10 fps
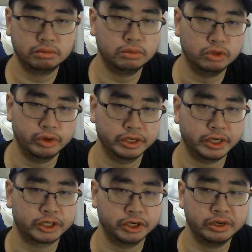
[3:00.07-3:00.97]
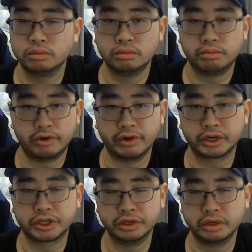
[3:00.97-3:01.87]
doing a session.
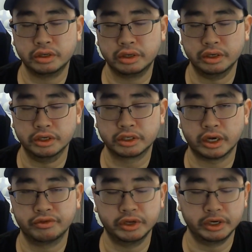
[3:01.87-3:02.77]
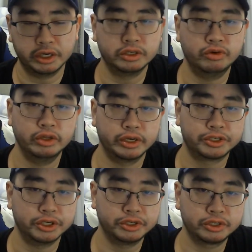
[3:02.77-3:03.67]
Perfection in this kind of thing doesn't really
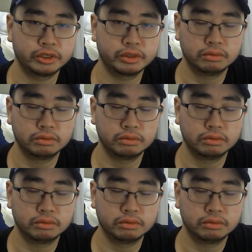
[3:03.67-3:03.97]
exist.